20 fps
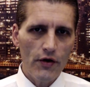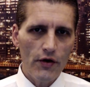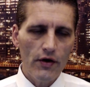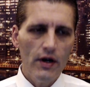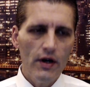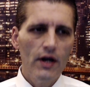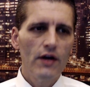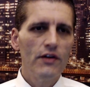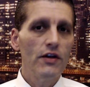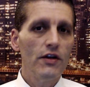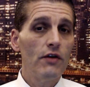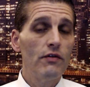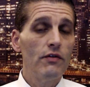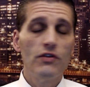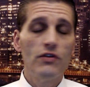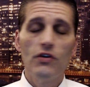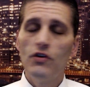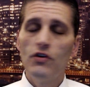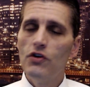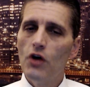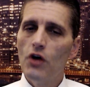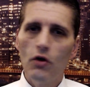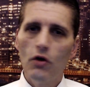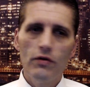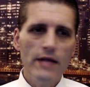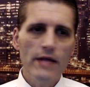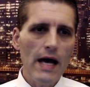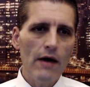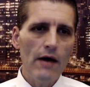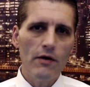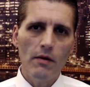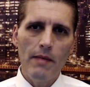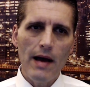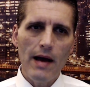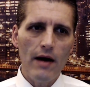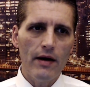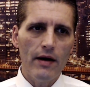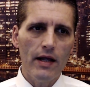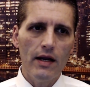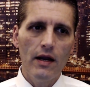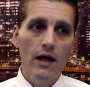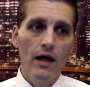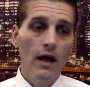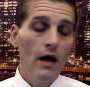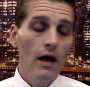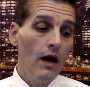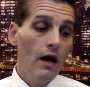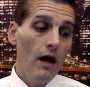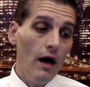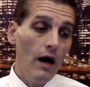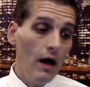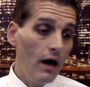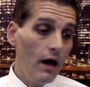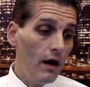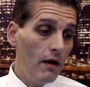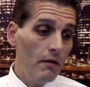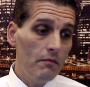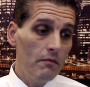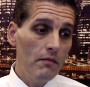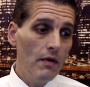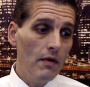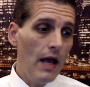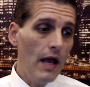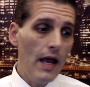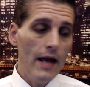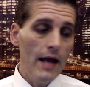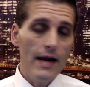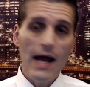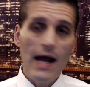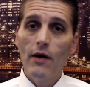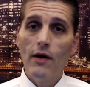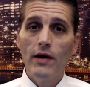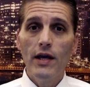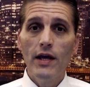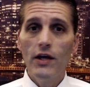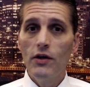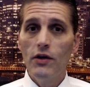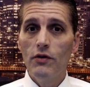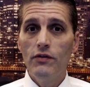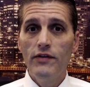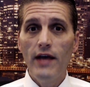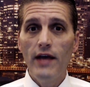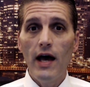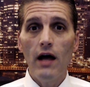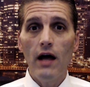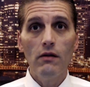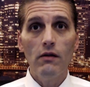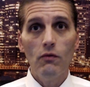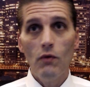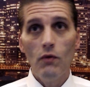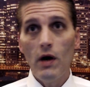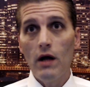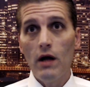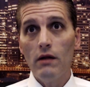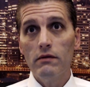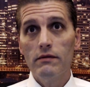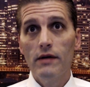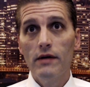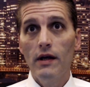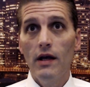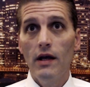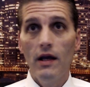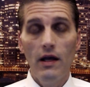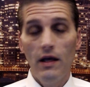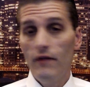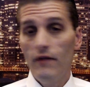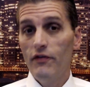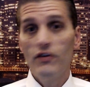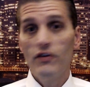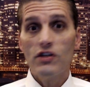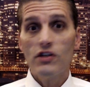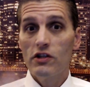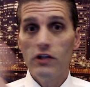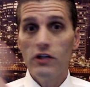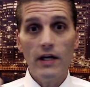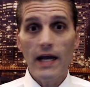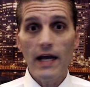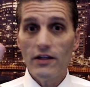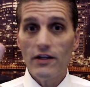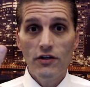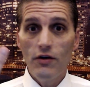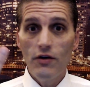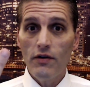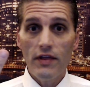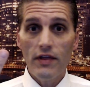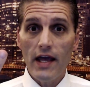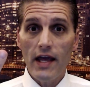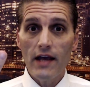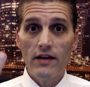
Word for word: There is no doubt about it. Um, and how can you tell? Well, if you just look at two things.